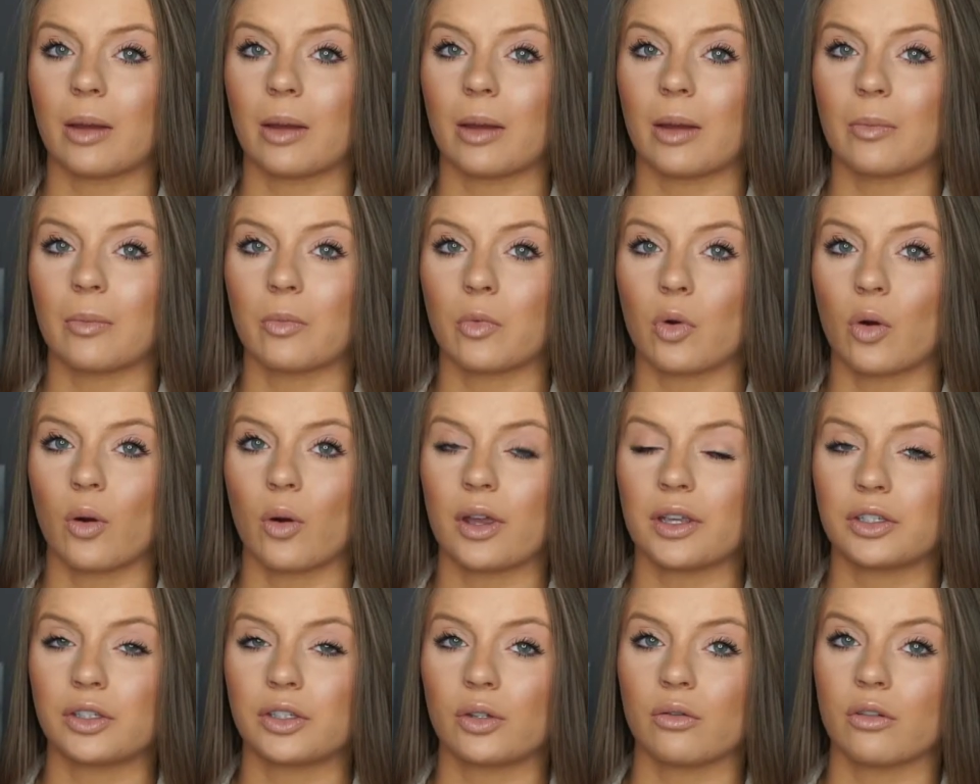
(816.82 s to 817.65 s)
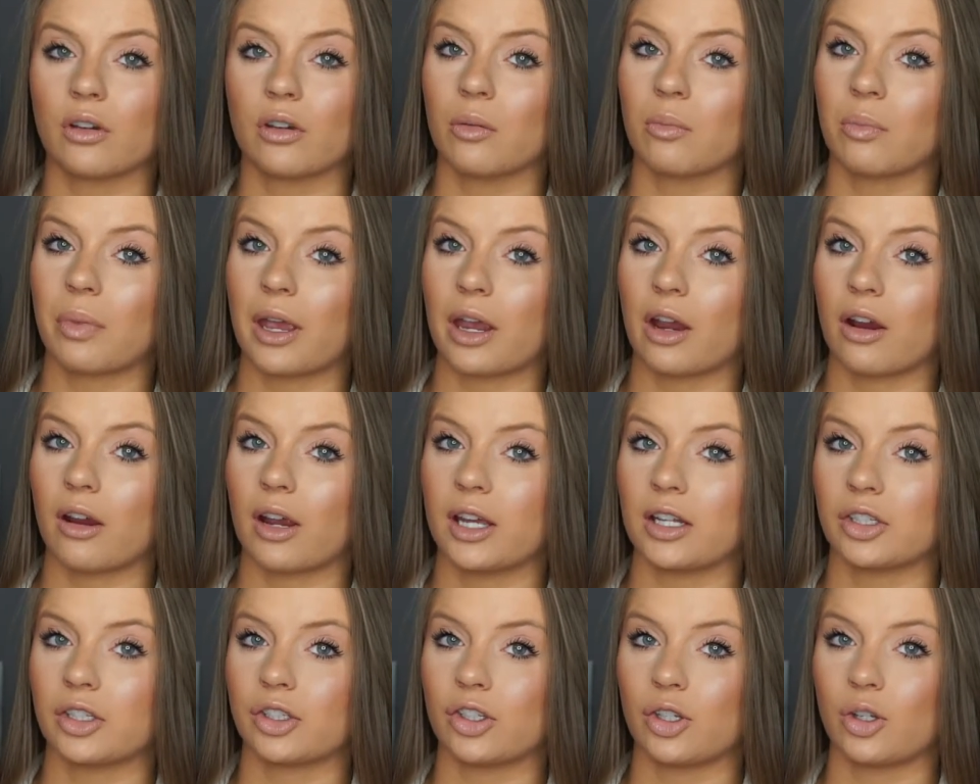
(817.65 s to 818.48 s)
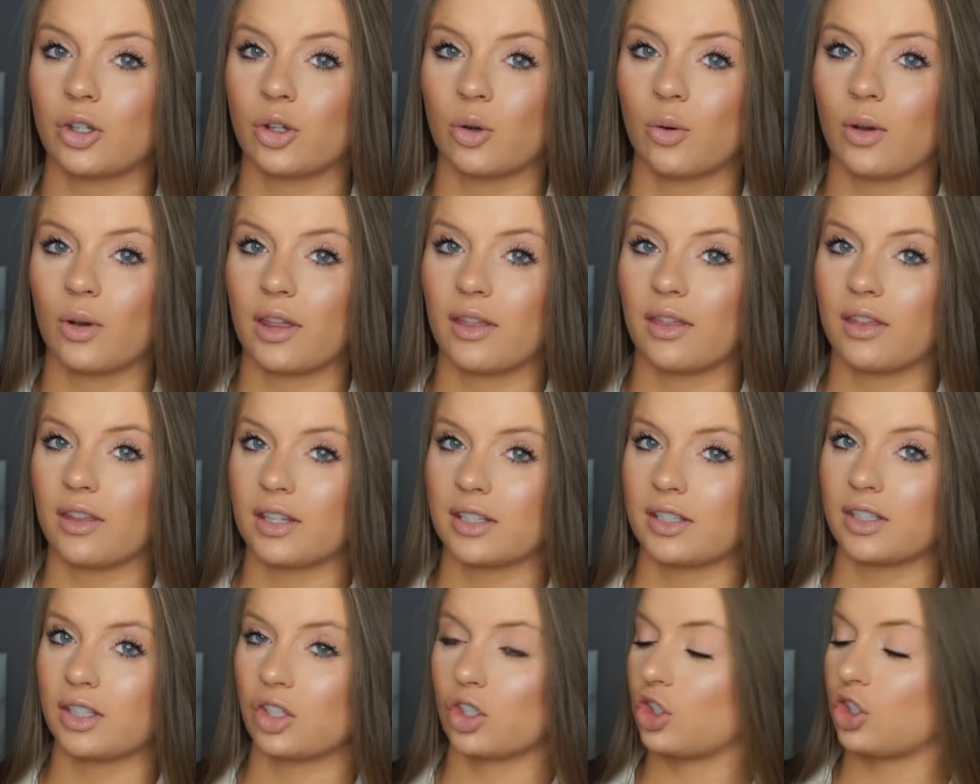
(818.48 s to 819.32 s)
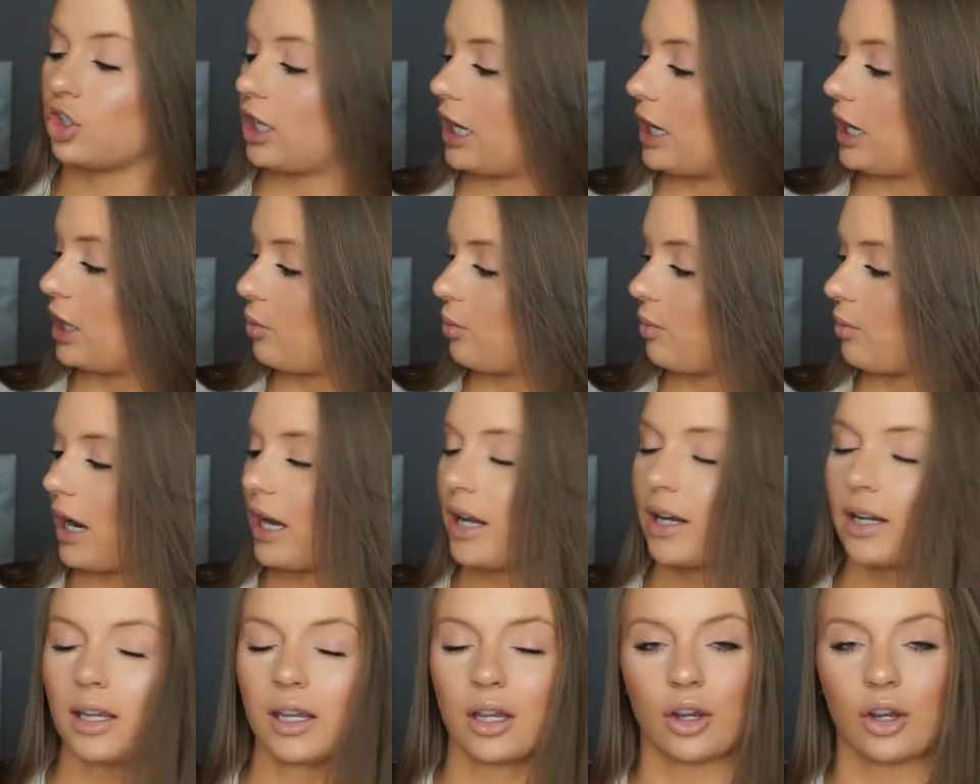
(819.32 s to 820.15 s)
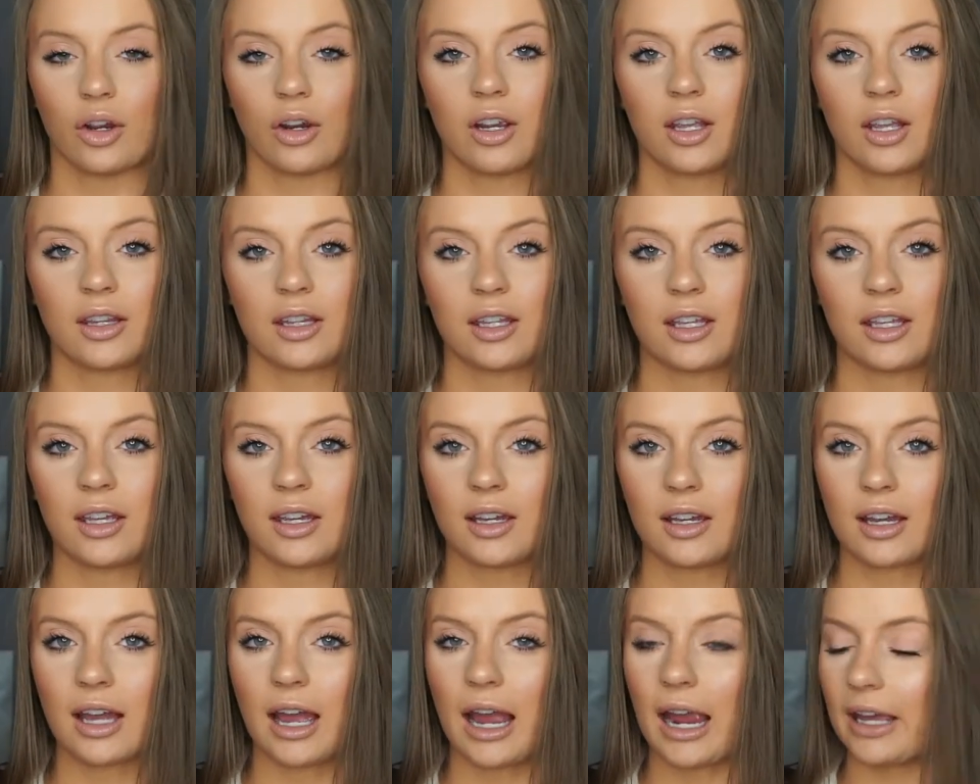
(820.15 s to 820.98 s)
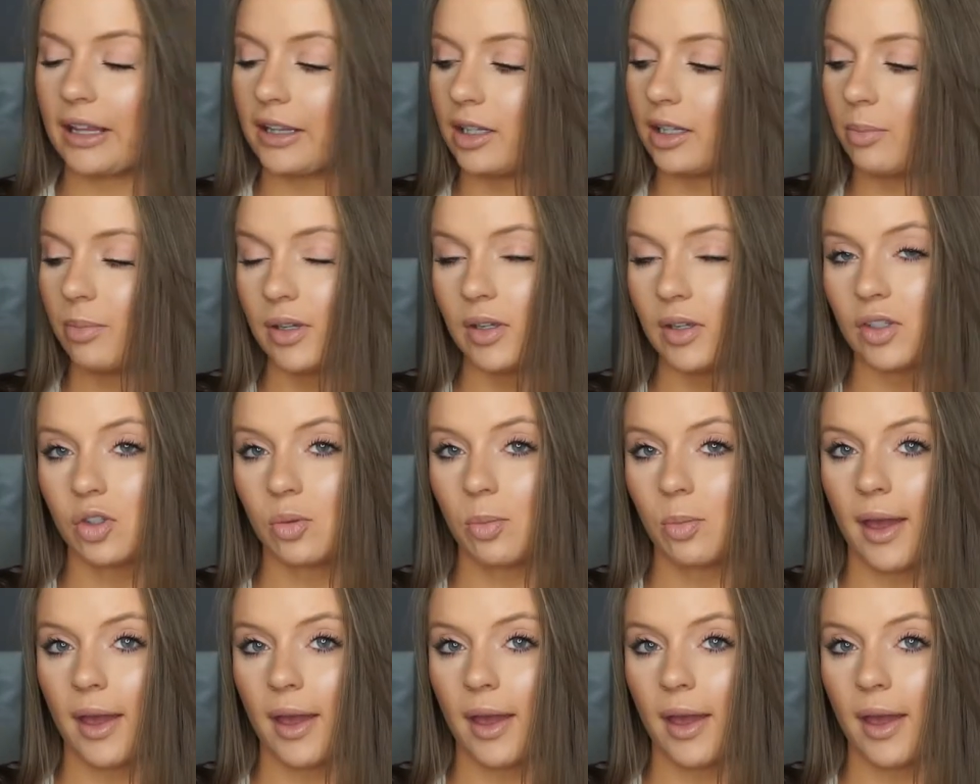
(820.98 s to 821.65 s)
and I'm going to compare it to this shade right here in the KYLIE Peach